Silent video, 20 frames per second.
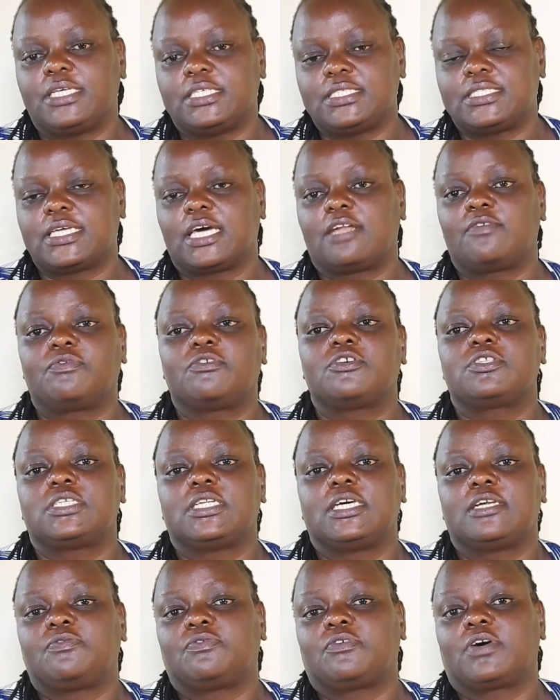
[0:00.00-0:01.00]
It's
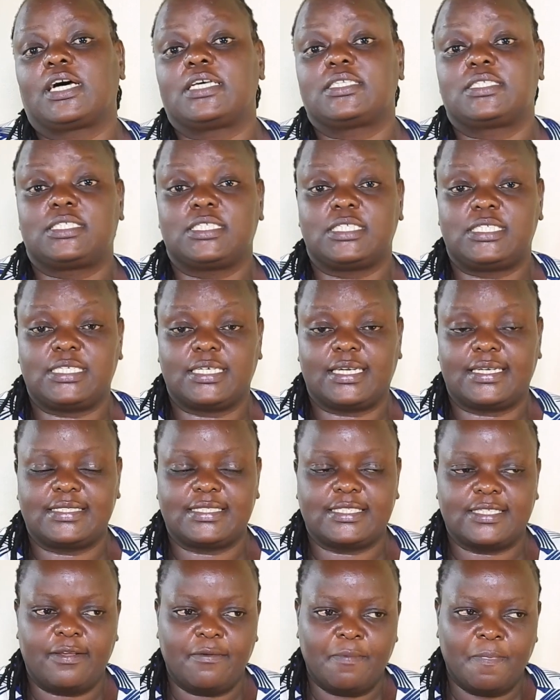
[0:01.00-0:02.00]
unfortunate for us
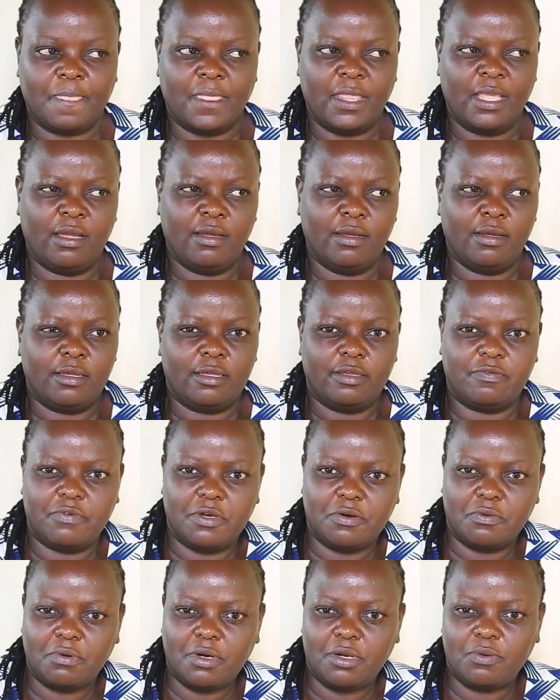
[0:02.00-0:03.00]
teachers,
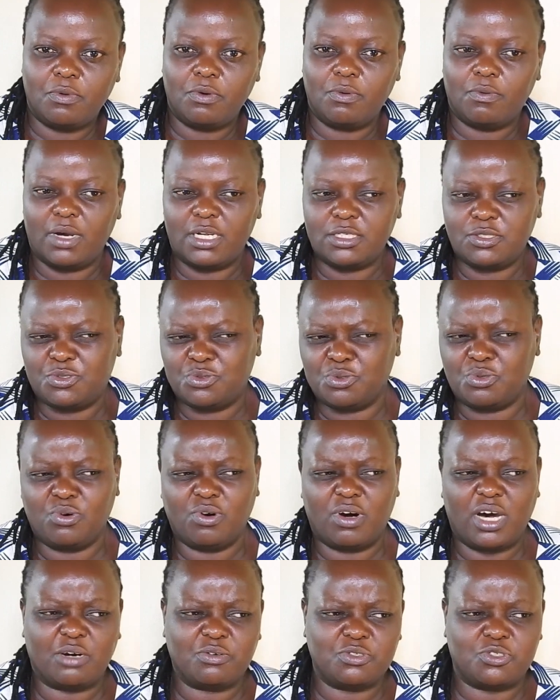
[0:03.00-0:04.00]
Even when we want to
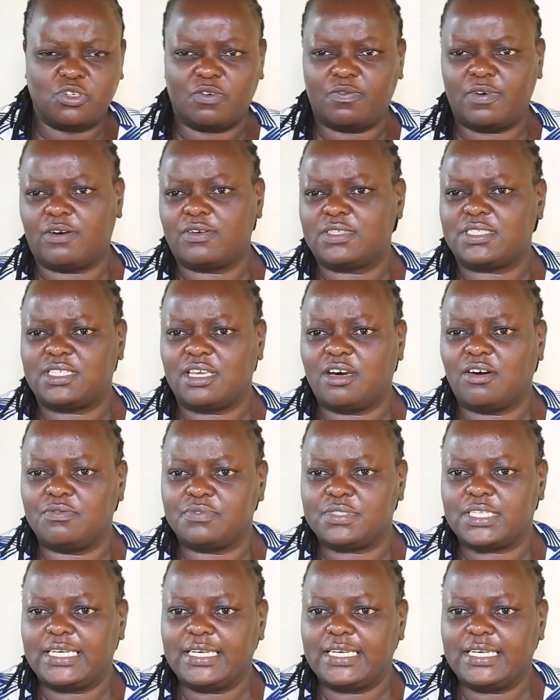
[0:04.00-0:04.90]
go out of ourselves